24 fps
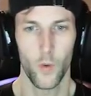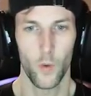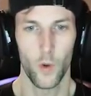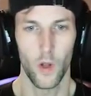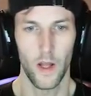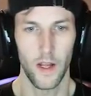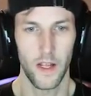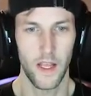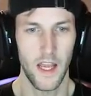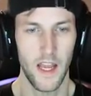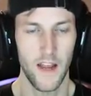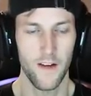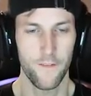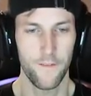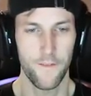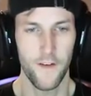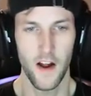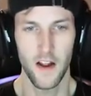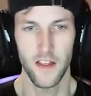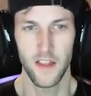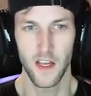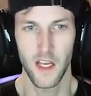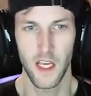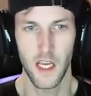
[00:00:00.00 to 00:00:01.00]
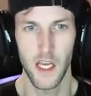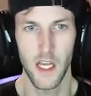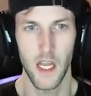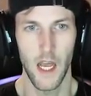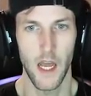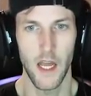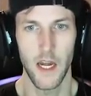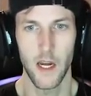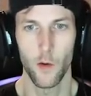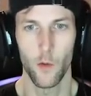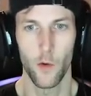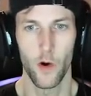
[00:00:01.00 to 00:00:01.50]
Well, I can't find the key
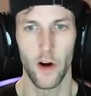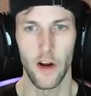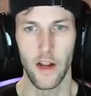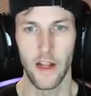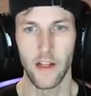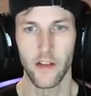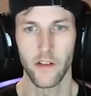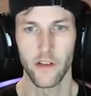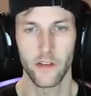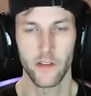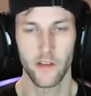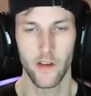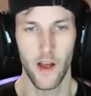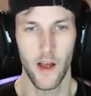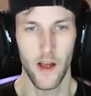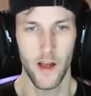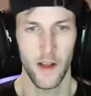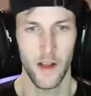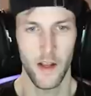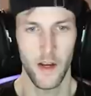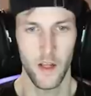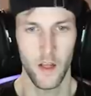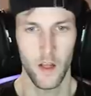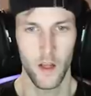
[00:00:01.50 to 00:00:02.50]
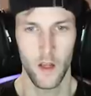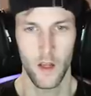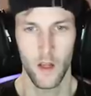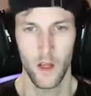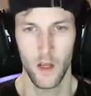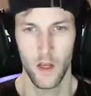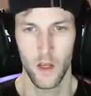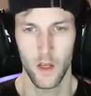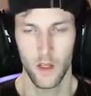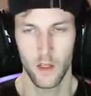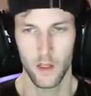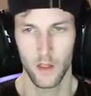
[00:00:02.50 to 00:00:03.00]
anywhere inside.
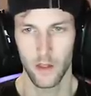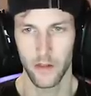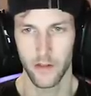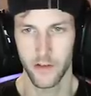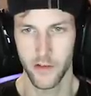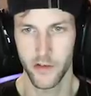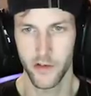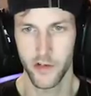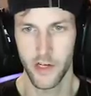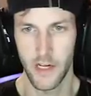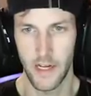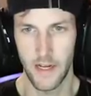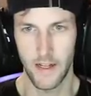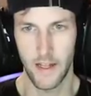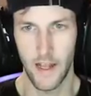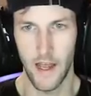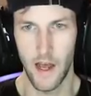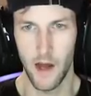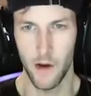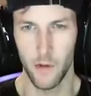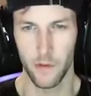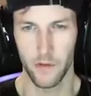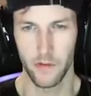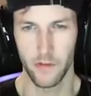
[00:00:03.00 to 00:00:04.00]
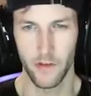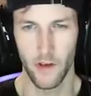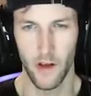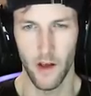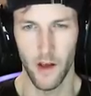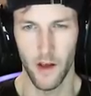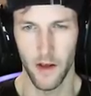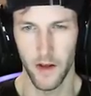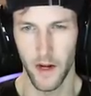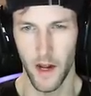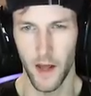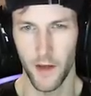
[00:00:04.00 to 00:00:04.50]
Let's check
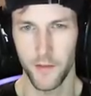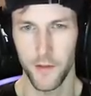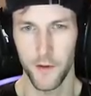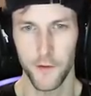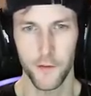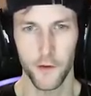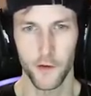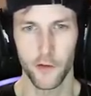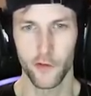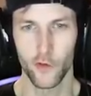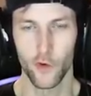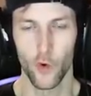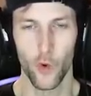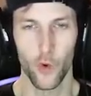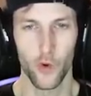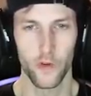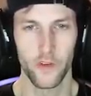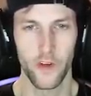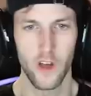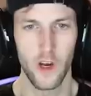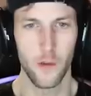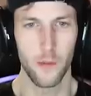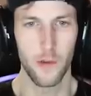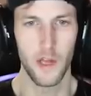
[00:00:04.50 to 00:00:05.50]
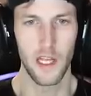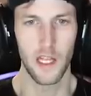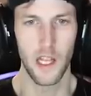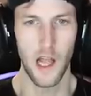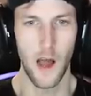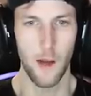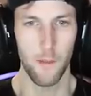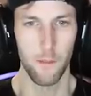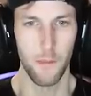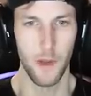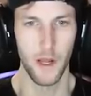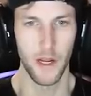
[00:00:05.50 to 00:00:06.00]
outside. I thought the school was gonna be a
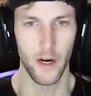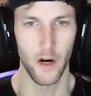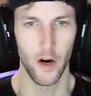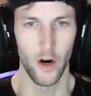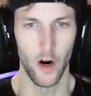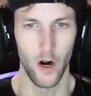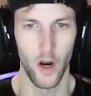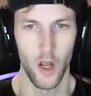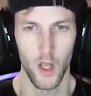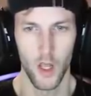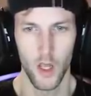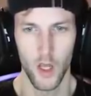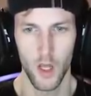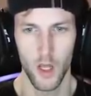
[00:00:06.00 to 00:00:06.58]
lot bigger.